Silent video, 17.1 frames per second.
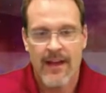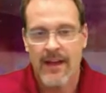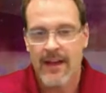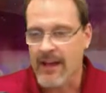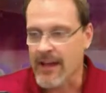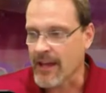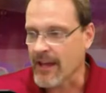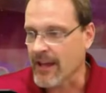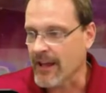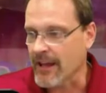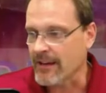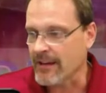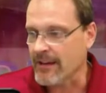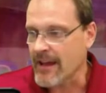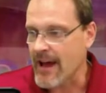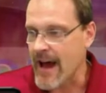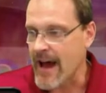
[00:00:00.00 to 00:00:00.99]

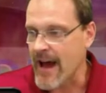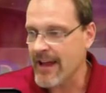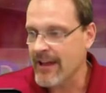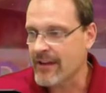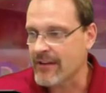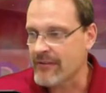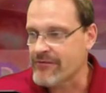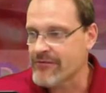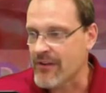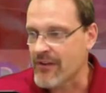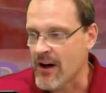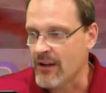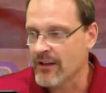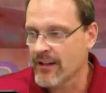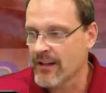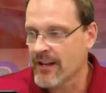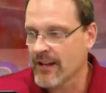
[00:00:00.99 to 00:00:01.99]
And I have
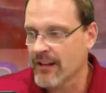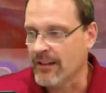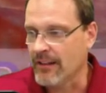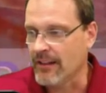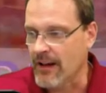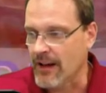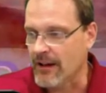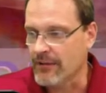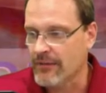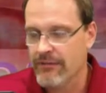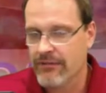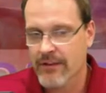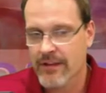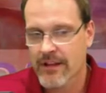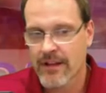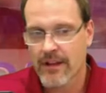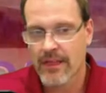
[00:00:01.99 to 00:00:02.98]
fallen in
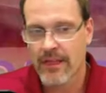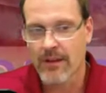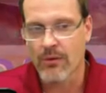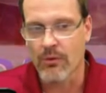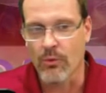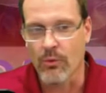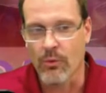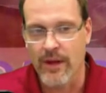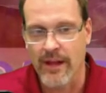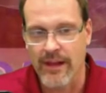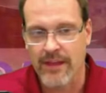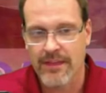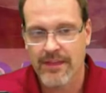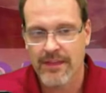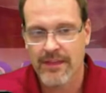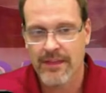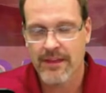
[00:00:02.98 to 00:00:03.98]
love
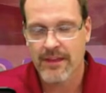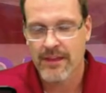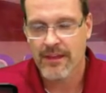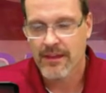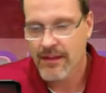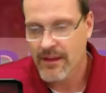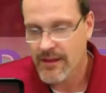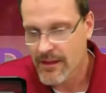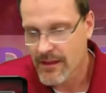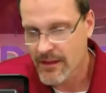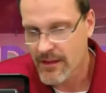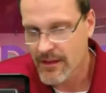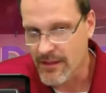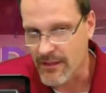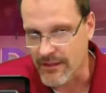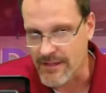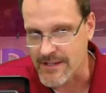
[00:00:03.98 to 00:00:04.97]
with
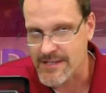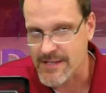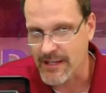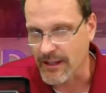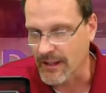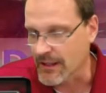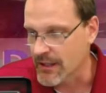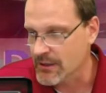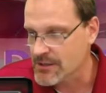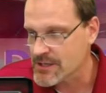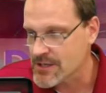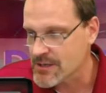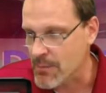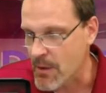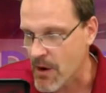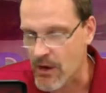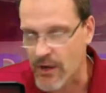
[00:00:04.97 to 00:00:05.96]
this little
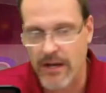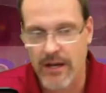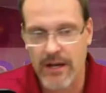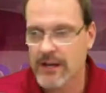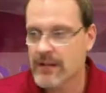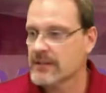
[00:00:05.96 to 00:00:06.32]
spark.